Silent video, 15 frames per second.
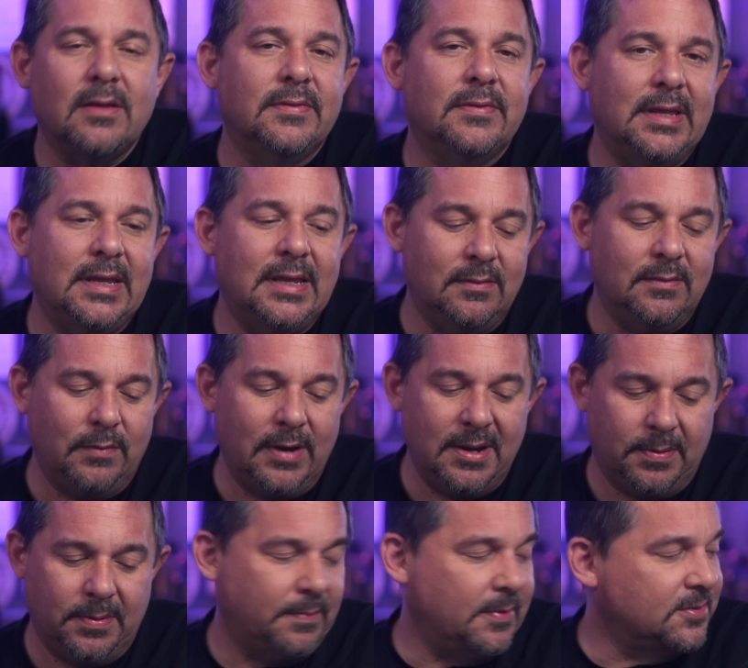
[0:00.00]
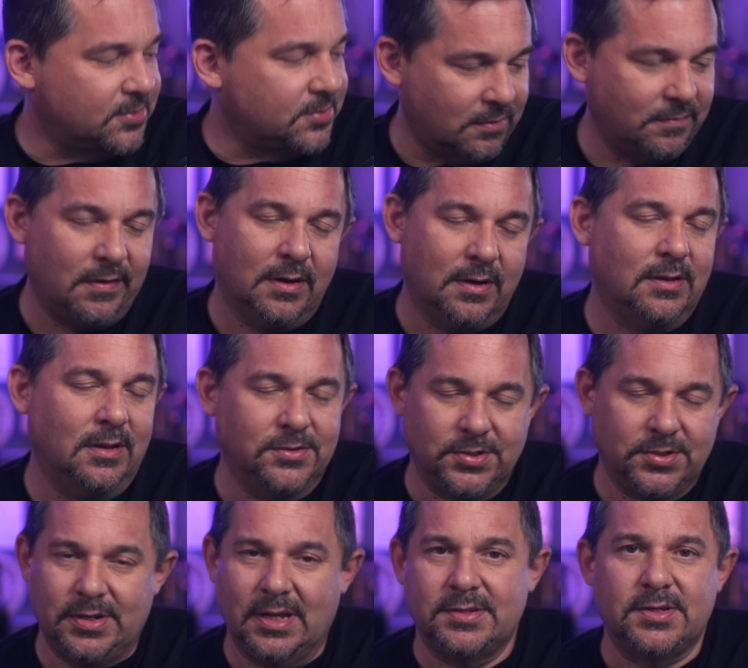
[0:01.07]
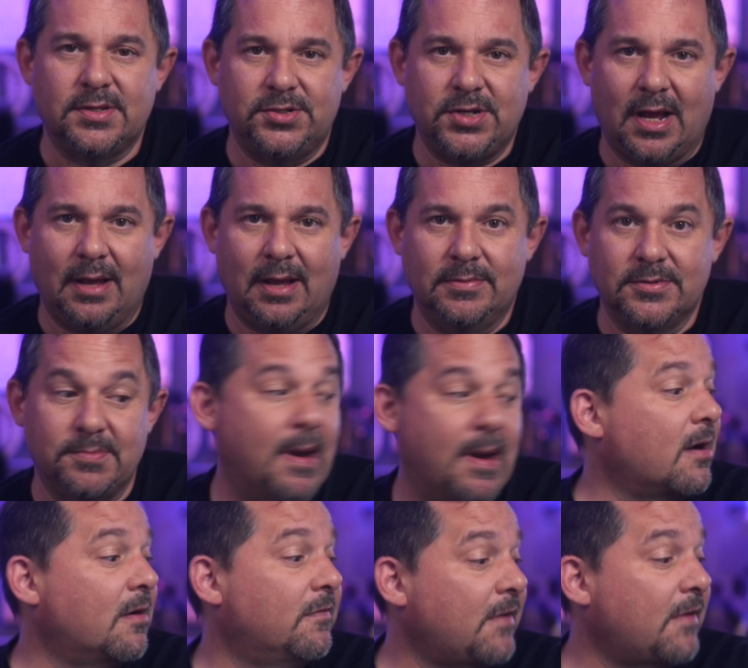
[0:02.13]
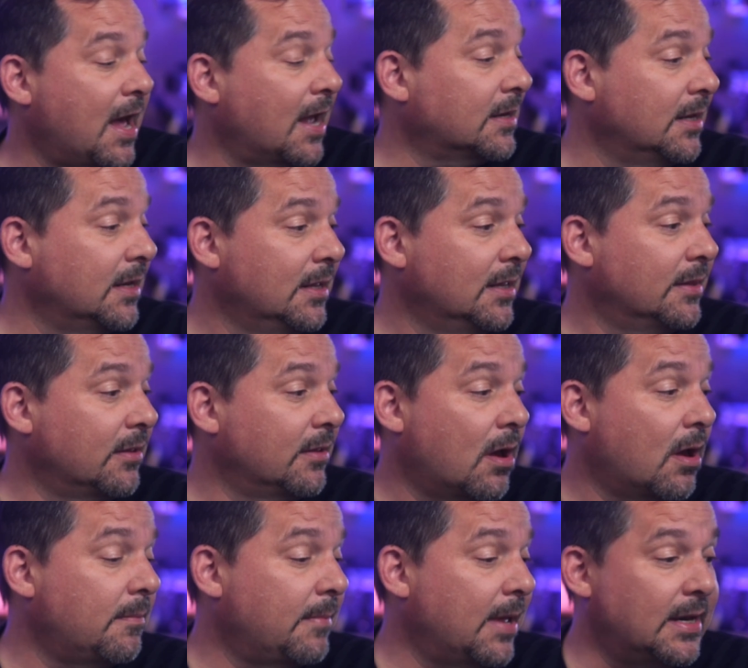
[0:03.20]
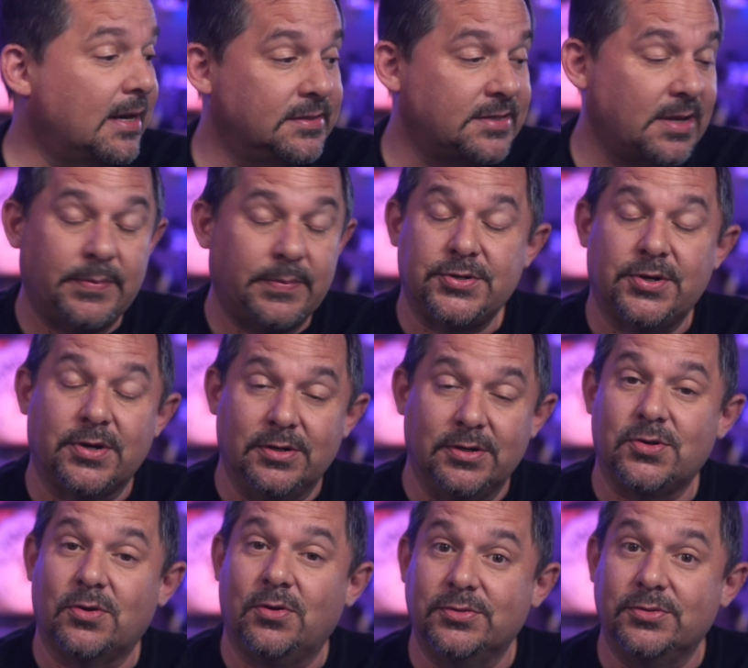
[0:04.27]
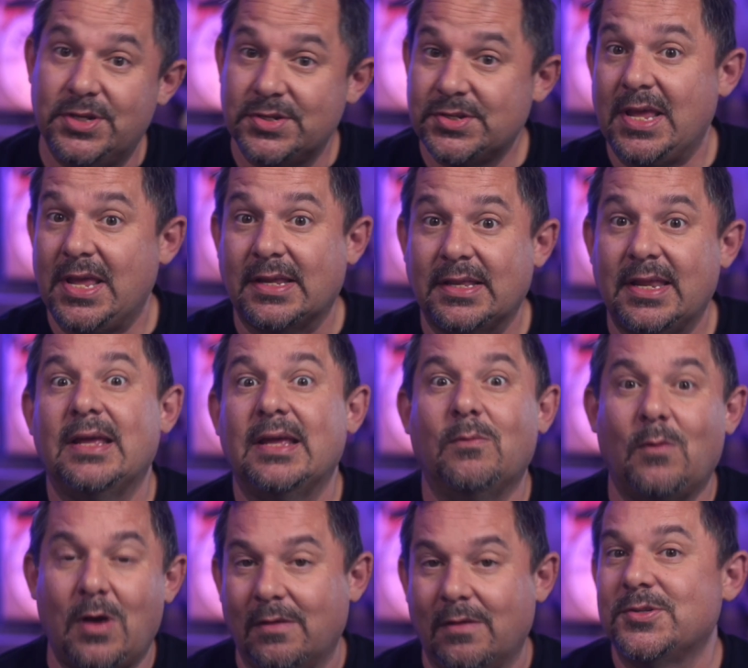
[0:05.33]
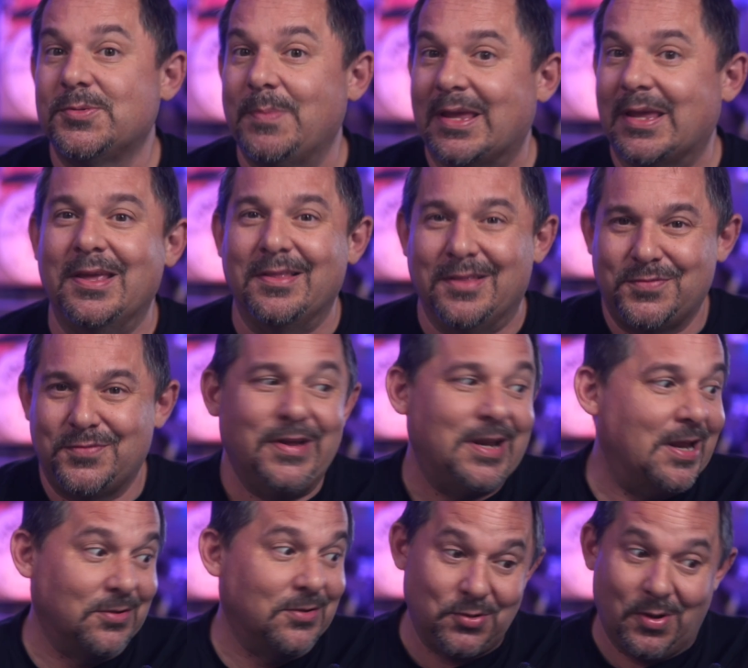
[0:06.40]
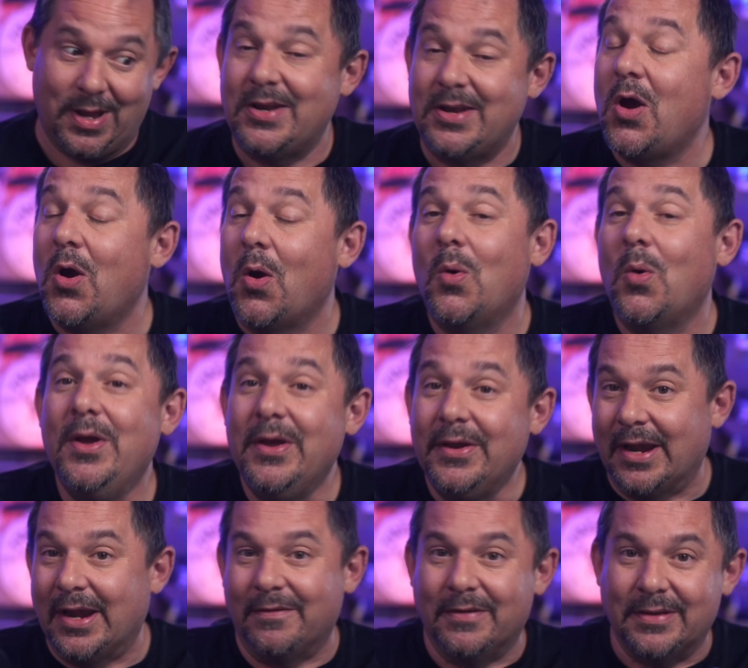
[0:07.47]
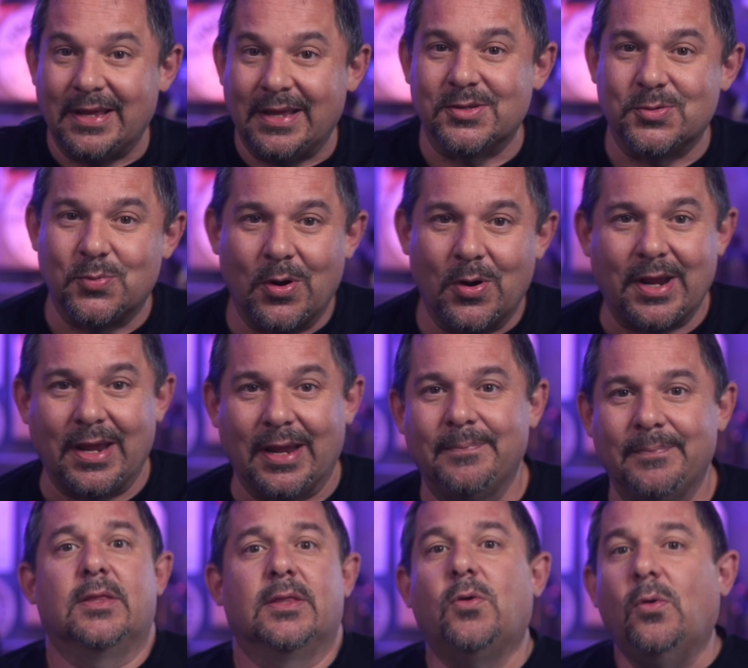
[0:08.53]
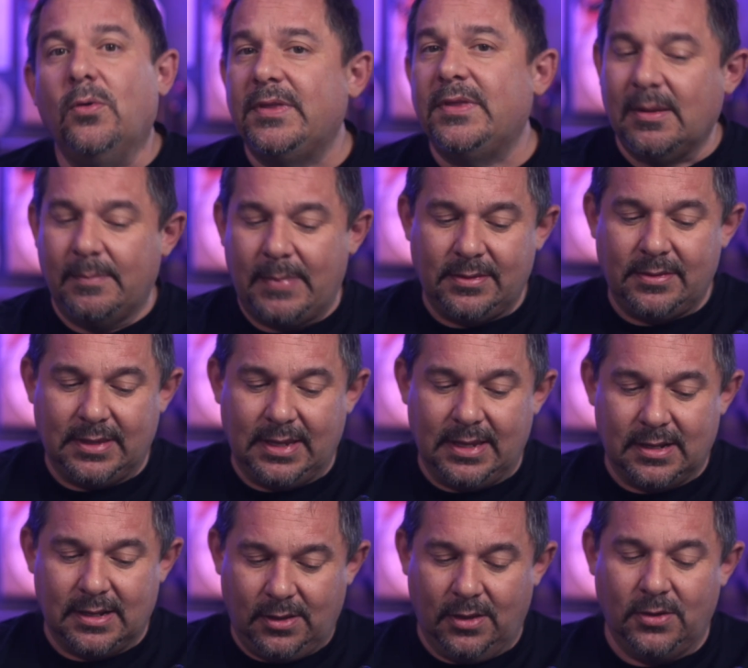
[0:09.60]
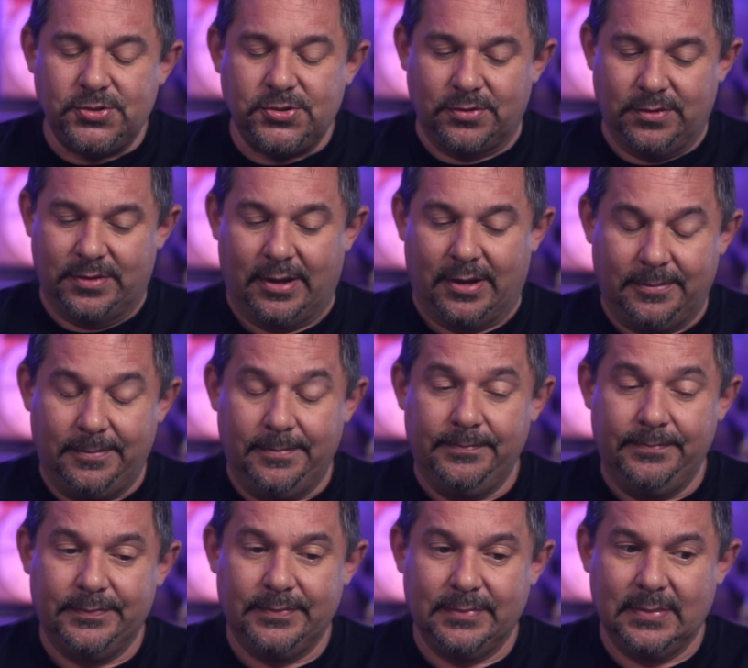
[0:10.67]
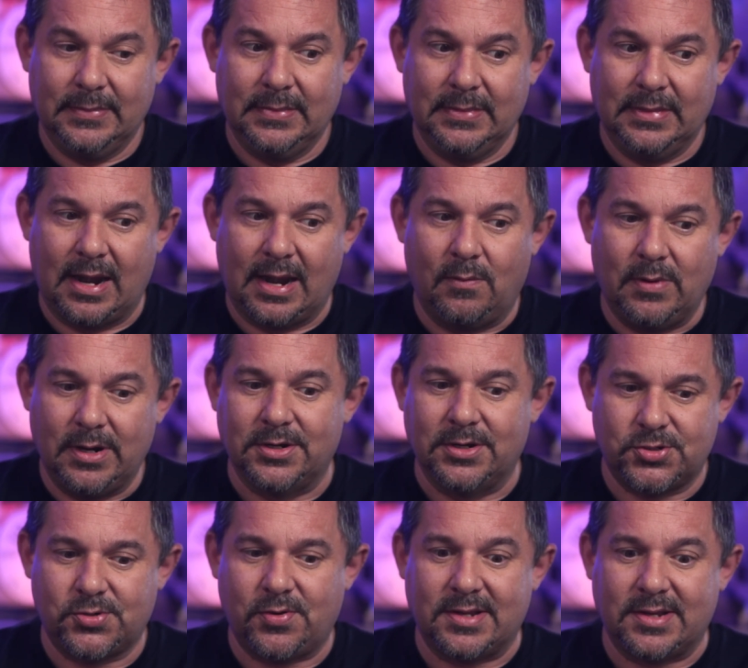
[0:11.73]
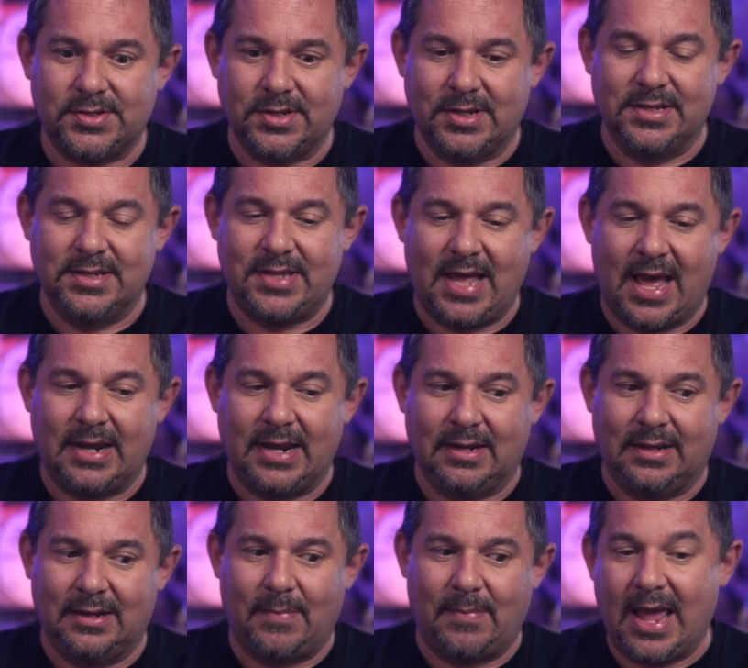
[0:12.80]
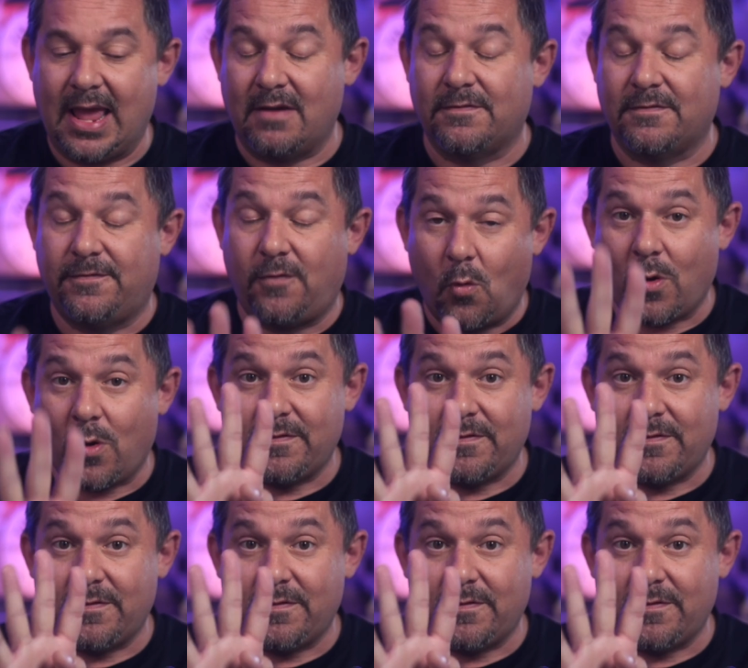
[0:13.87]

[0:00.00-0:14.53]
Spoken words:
the repurposed server enclosure does the job. As a matter of fact, the automated temperature control just kicked in while I was making this video, so I know everything's working. The cool thing about the enclosure, though, that I wanted to stress is that I have 4